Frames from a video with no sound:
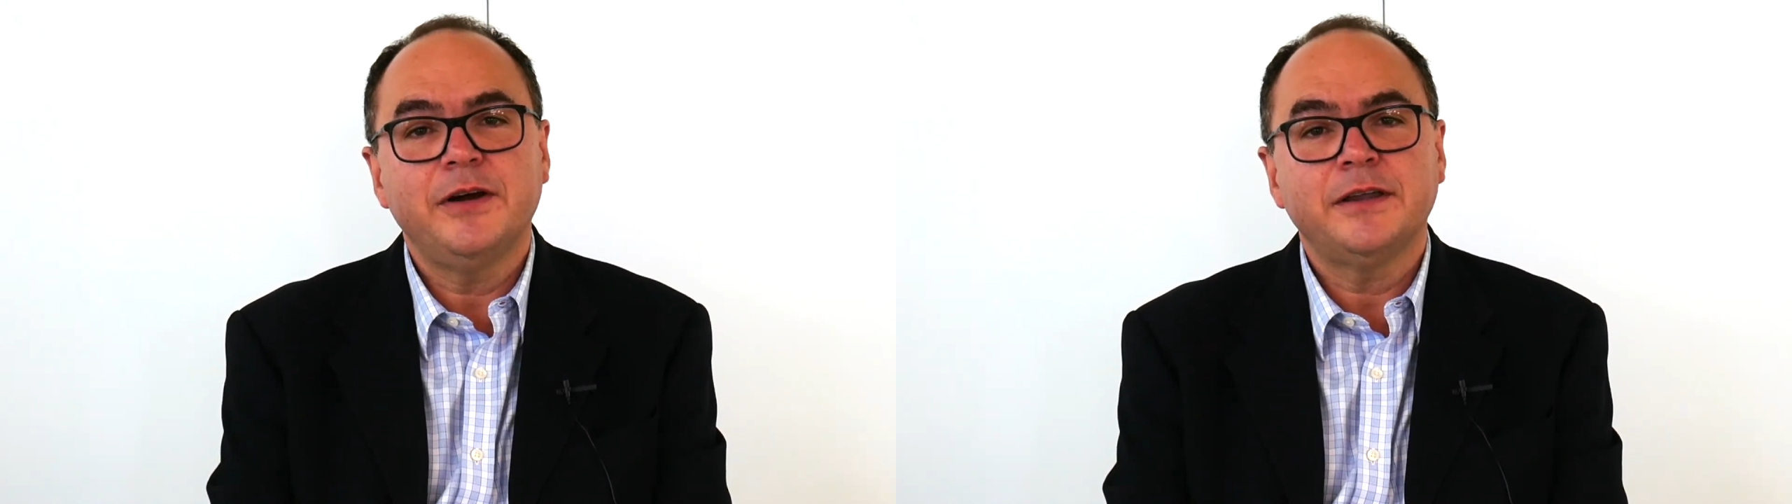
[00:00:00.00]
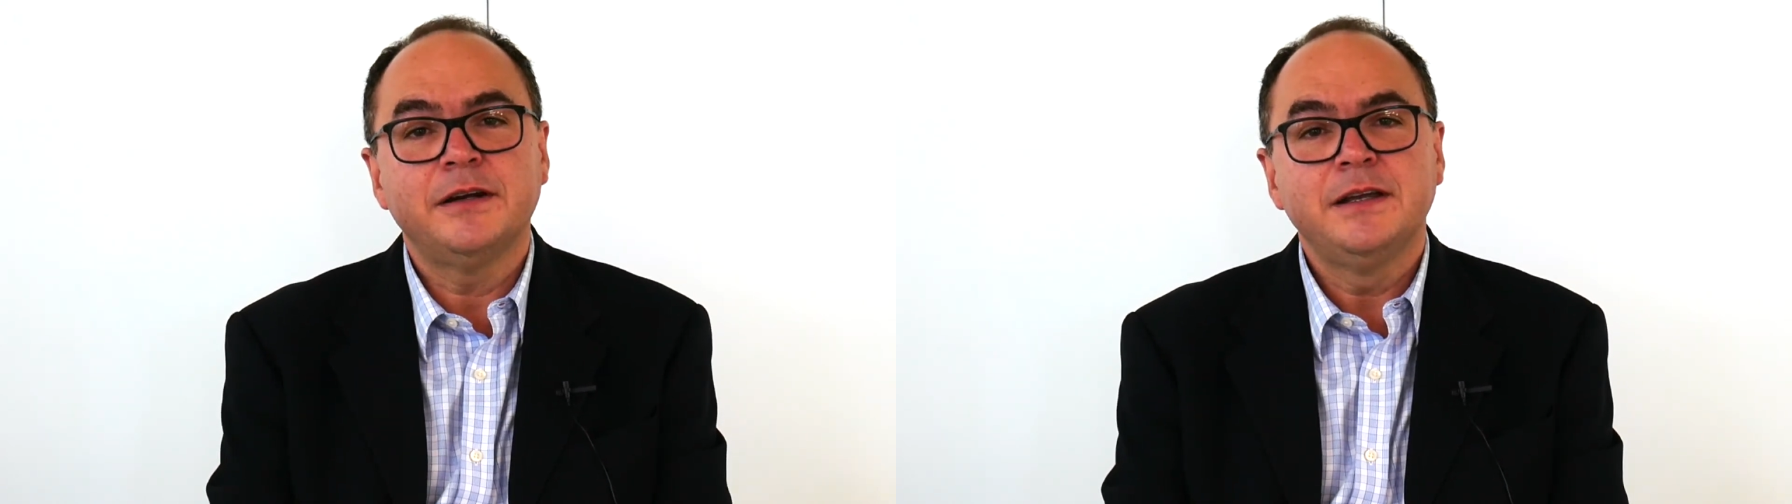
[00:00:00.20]

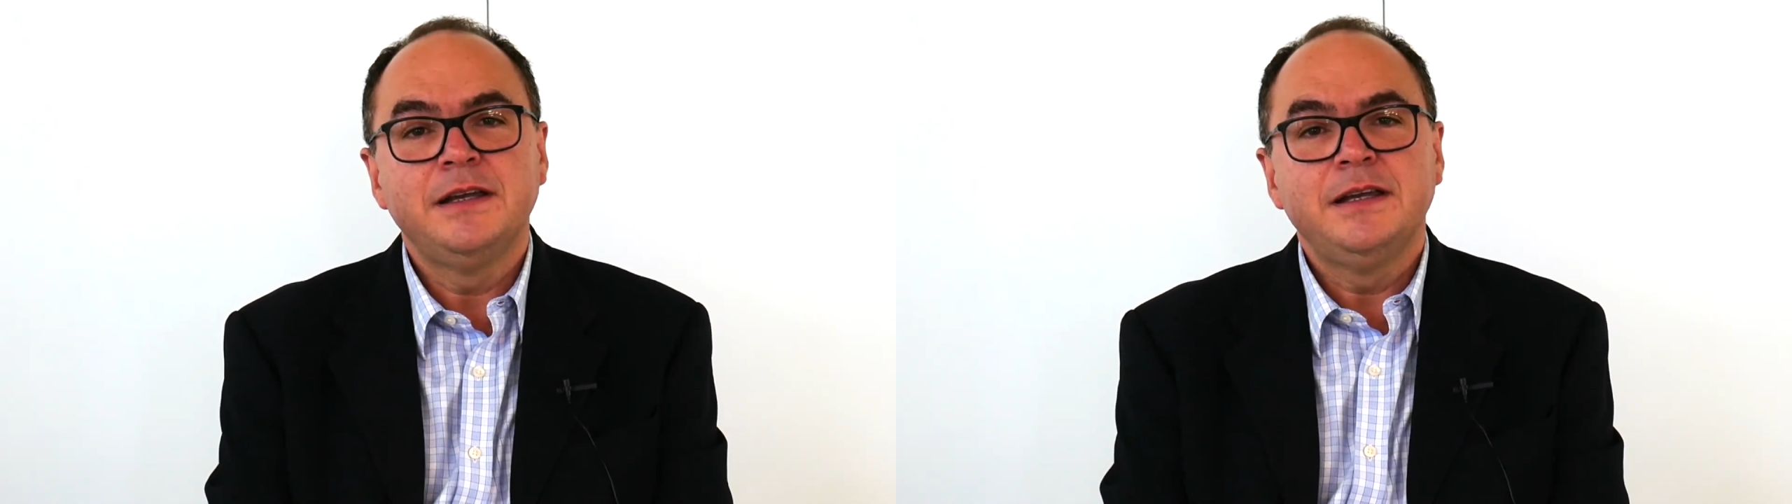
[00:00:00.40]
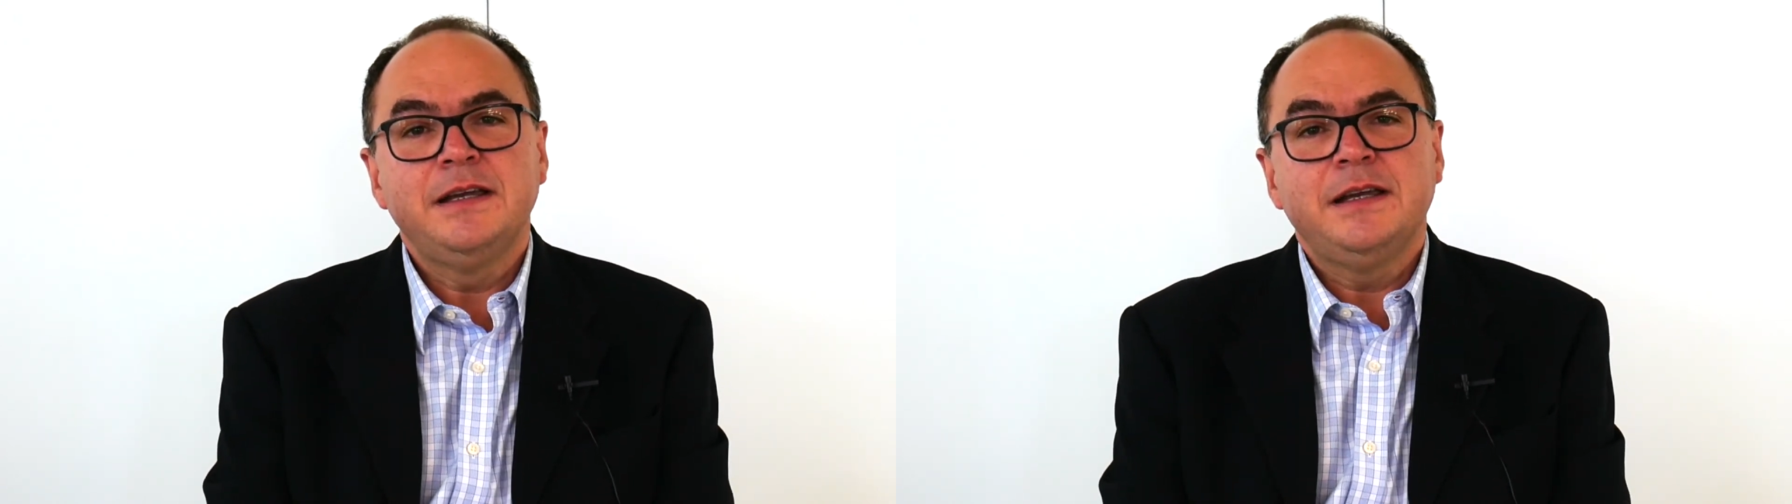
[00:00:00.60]
Heuer,
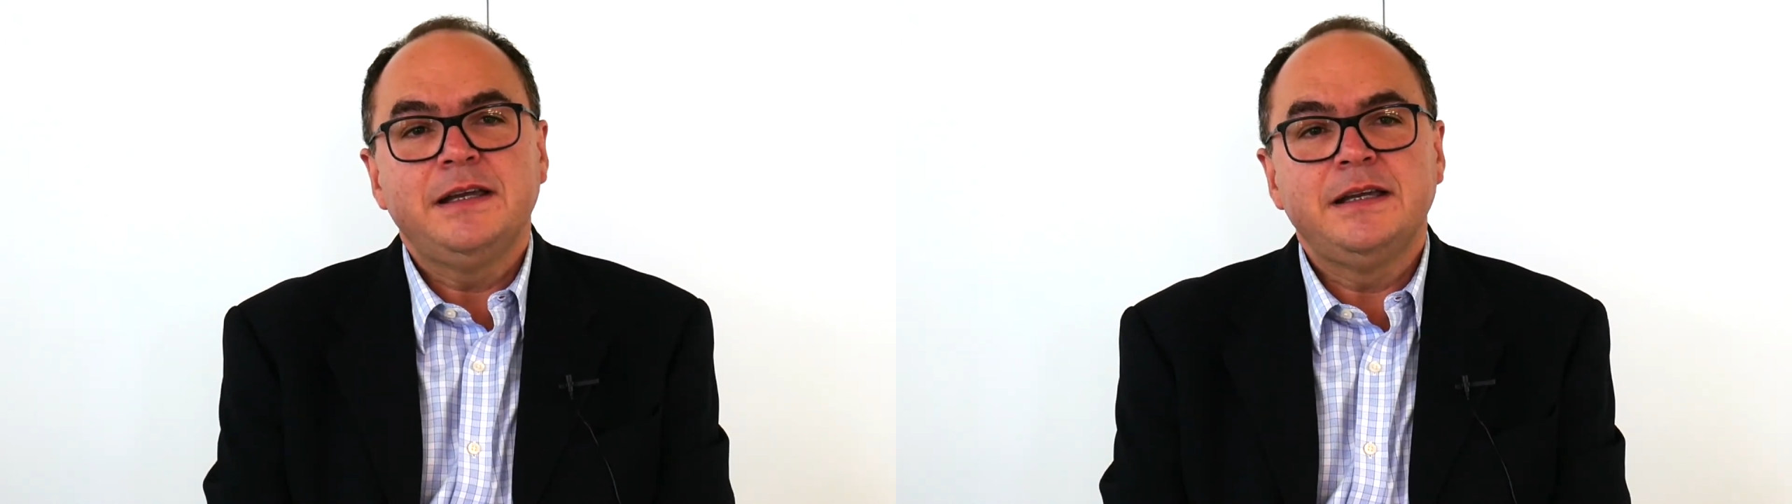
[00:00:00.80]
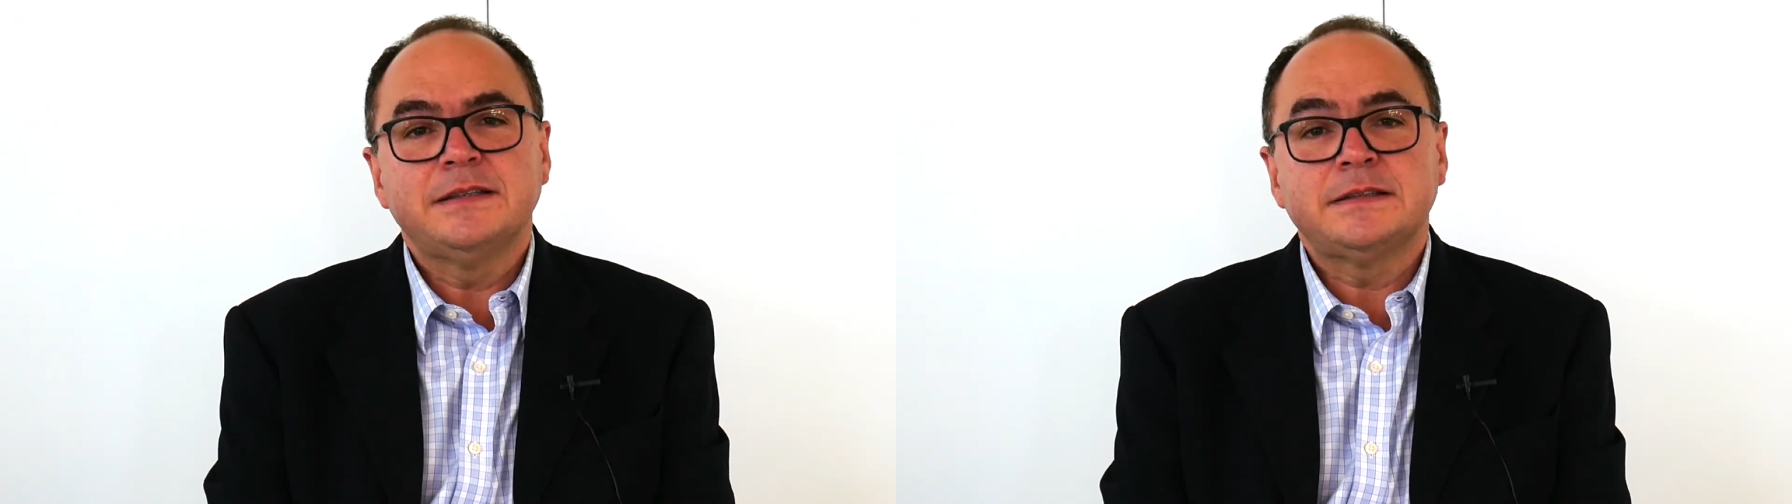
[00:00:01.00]

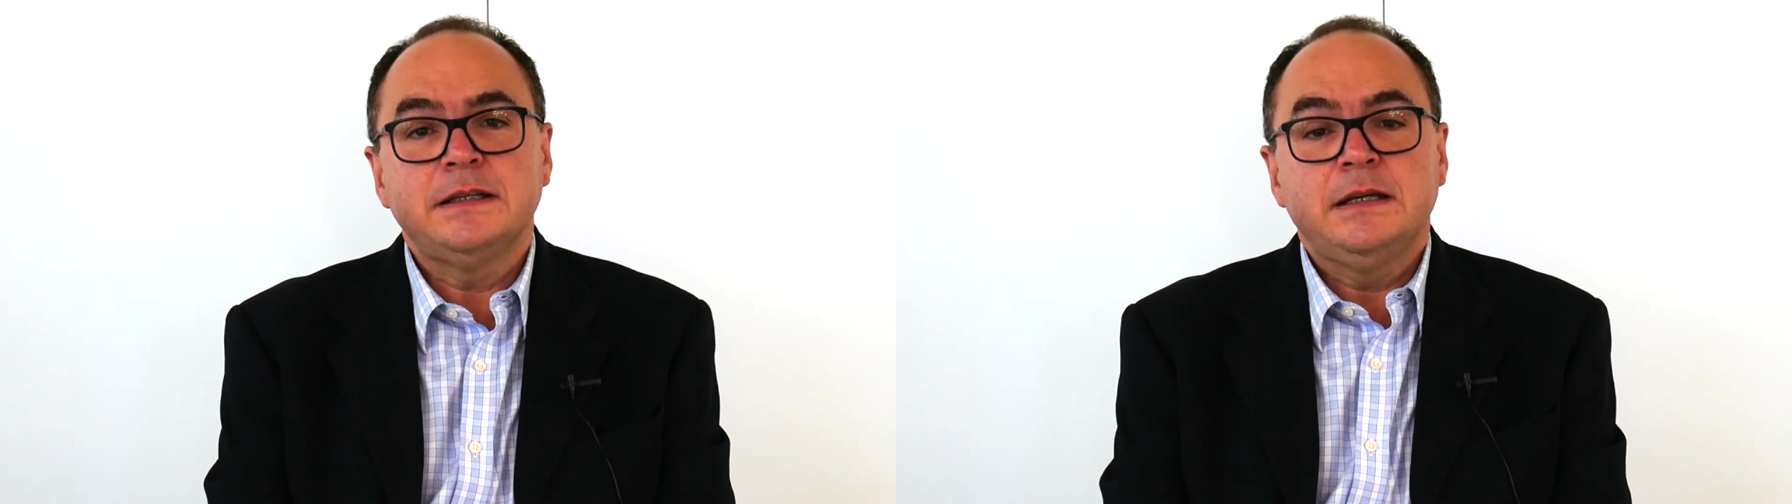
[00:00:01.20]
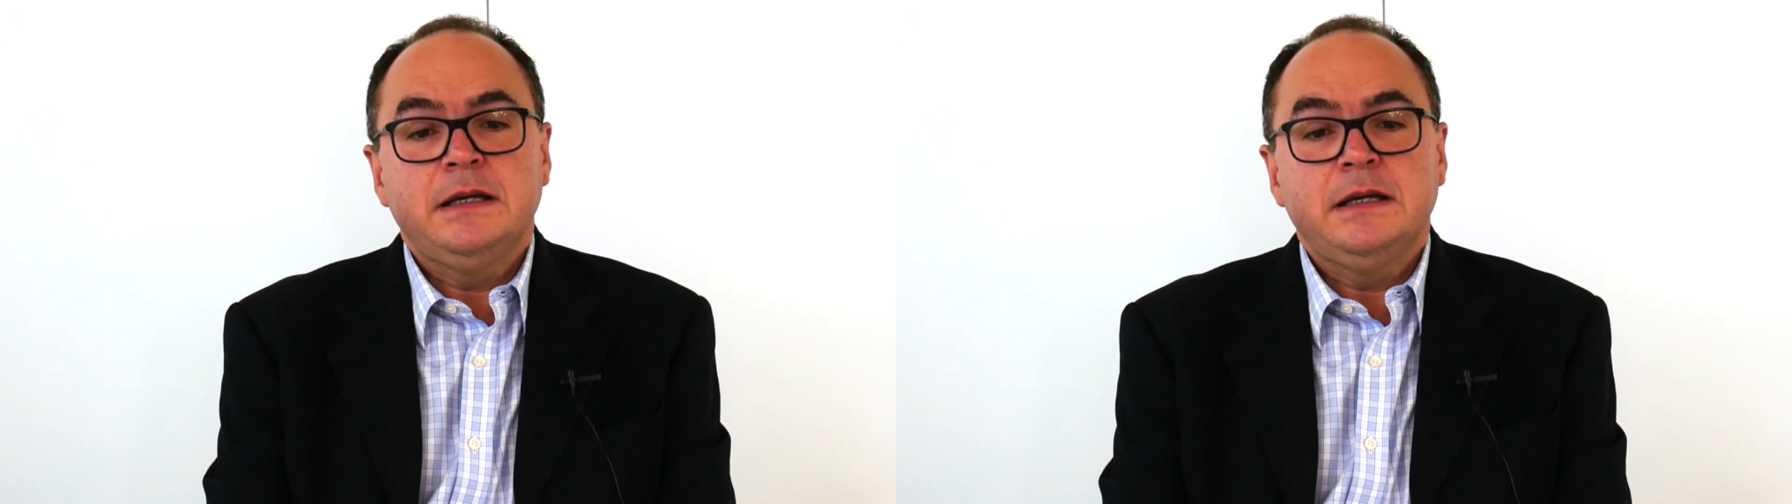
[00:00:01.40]
is